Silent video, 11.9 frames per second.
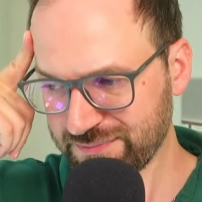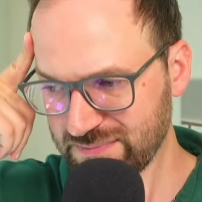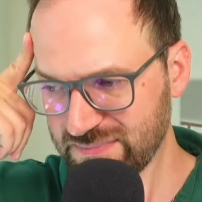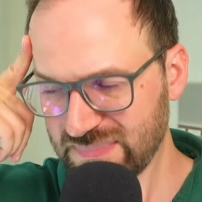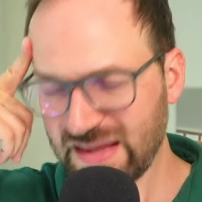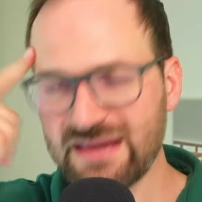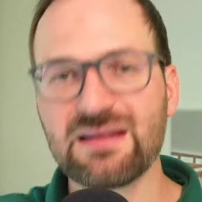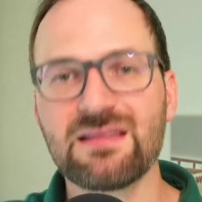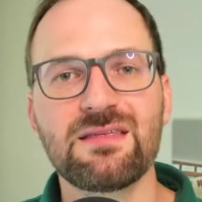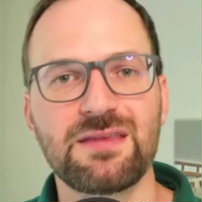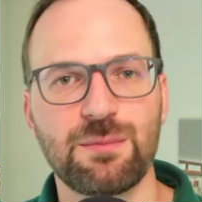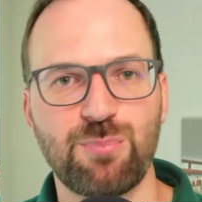another
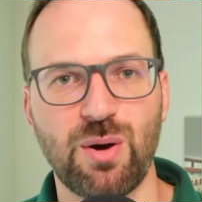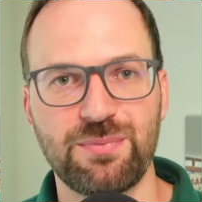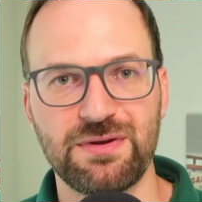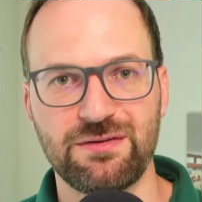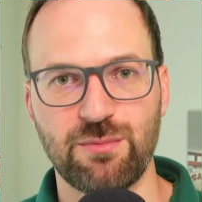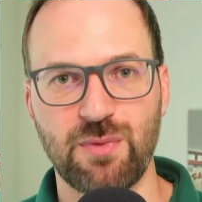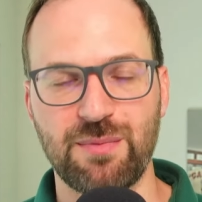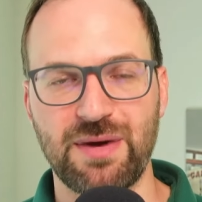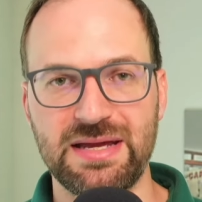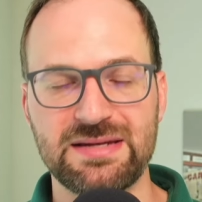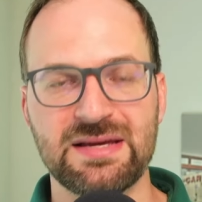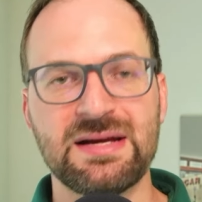thing popped into my
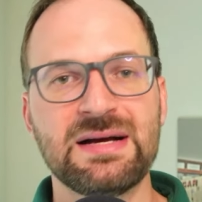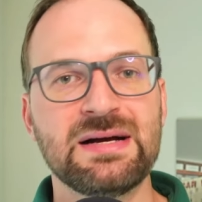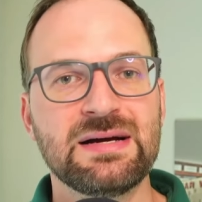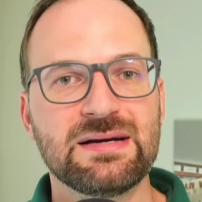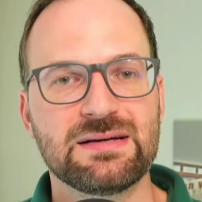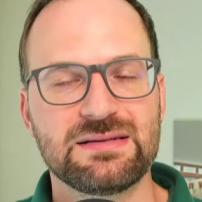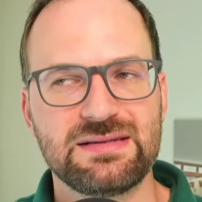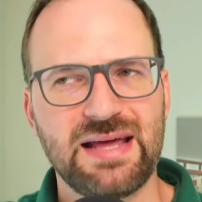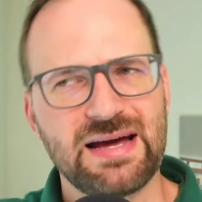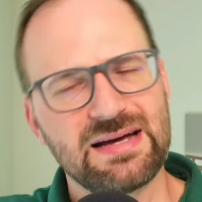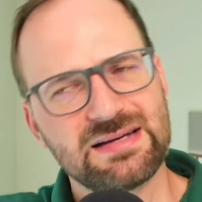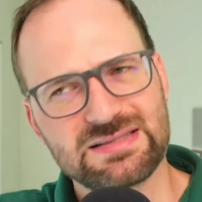mind
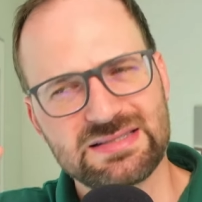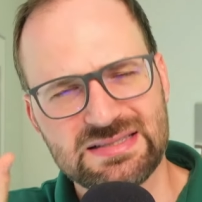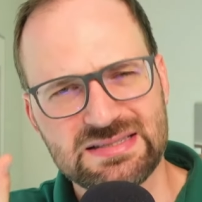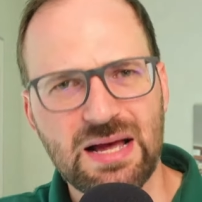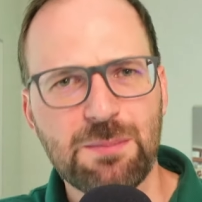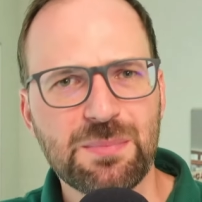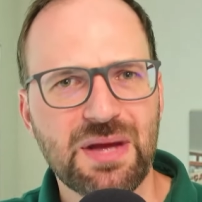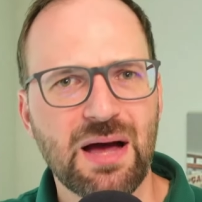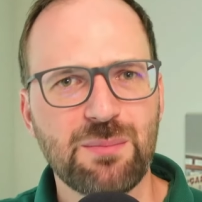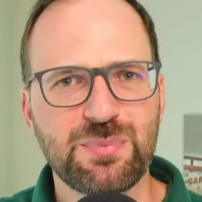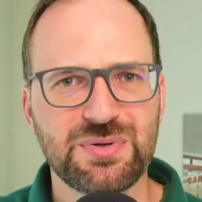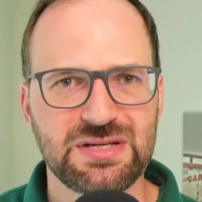there are some
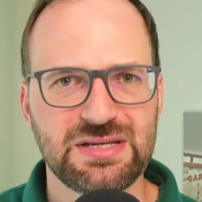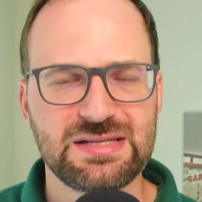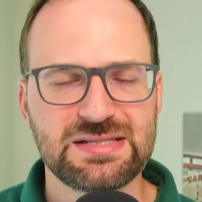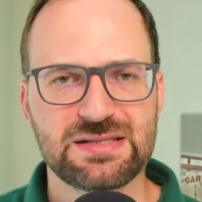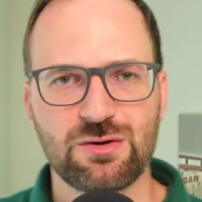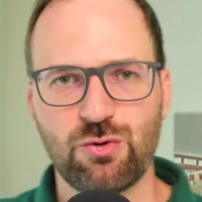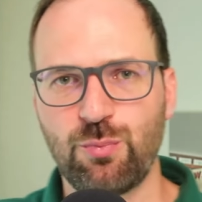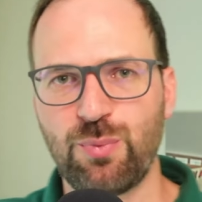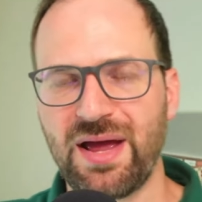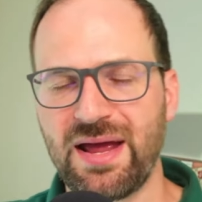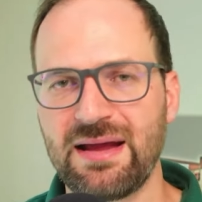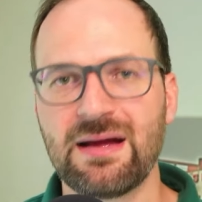companies who
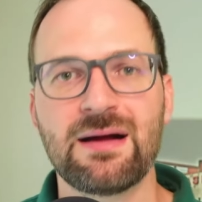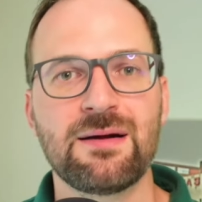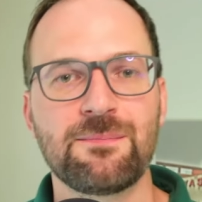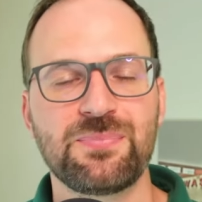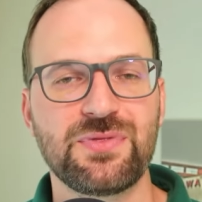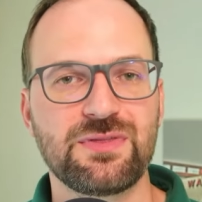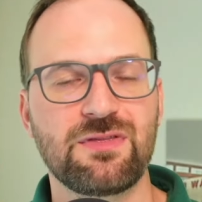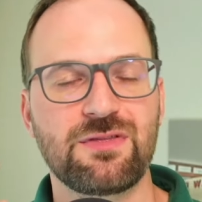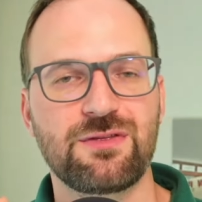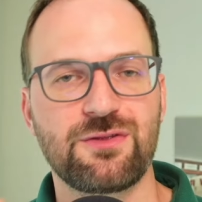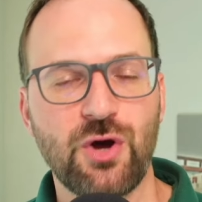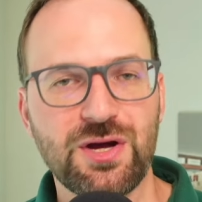pay
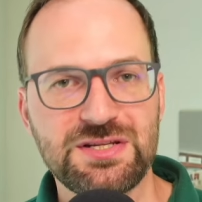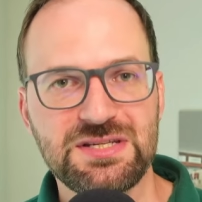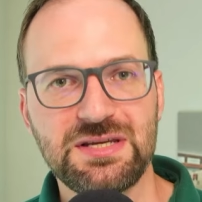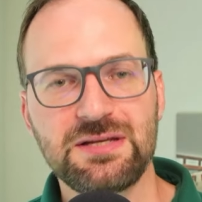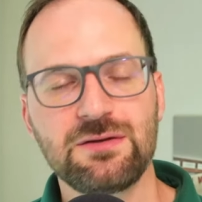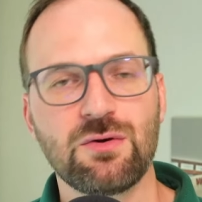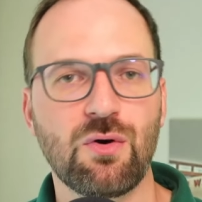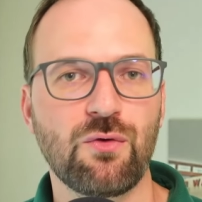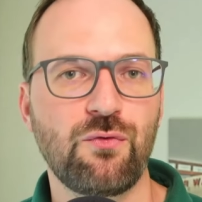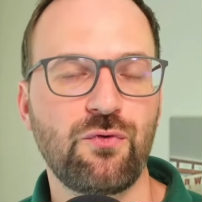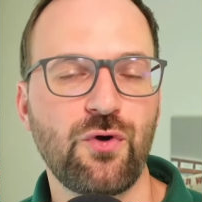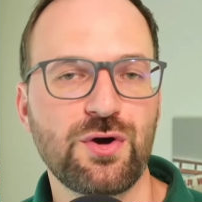13 or
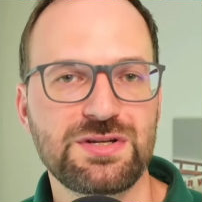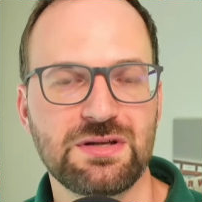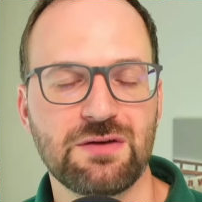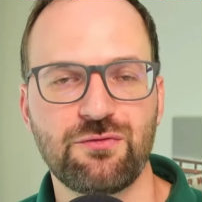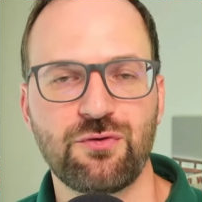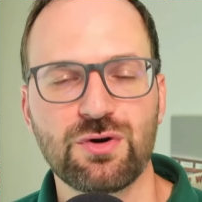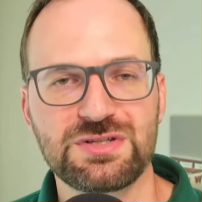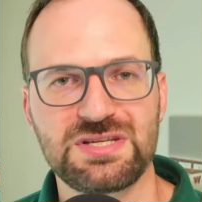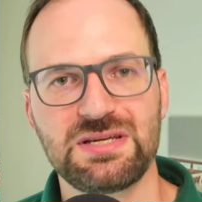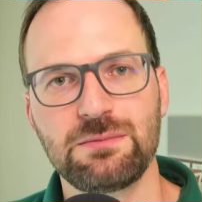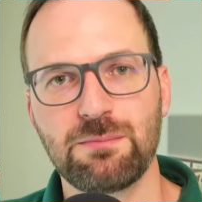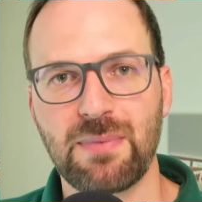13,
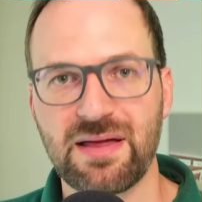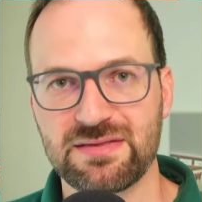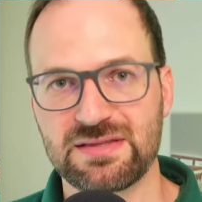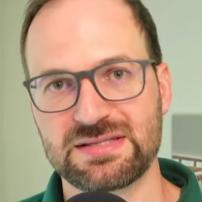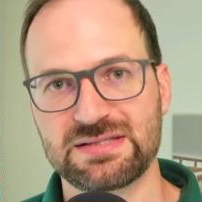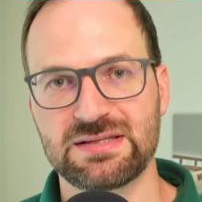14 months